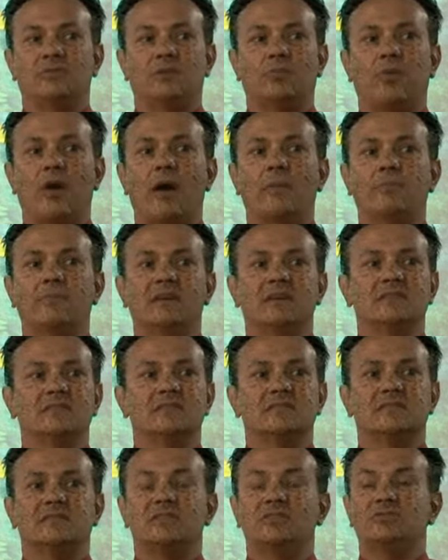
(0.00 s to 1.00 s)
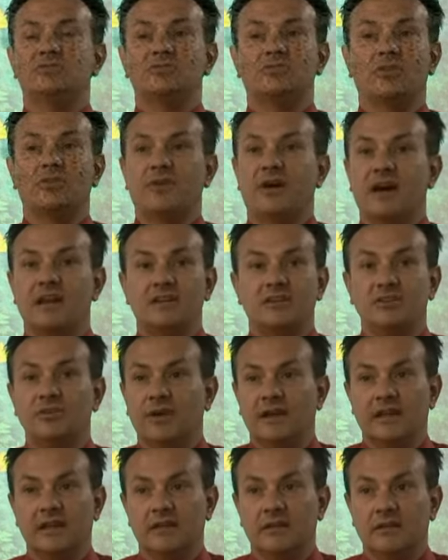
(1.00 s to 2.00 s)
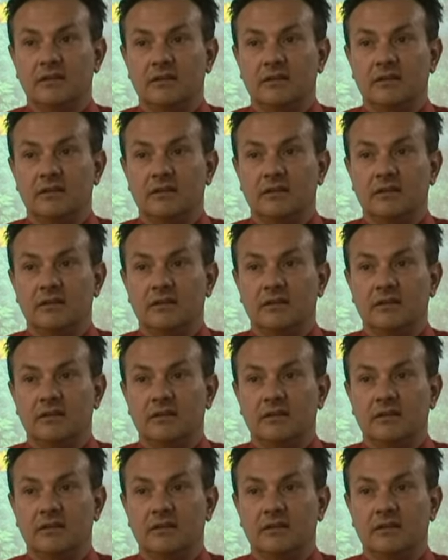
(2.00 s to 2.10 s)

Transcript: And the problem is the teachers don't know how to do it.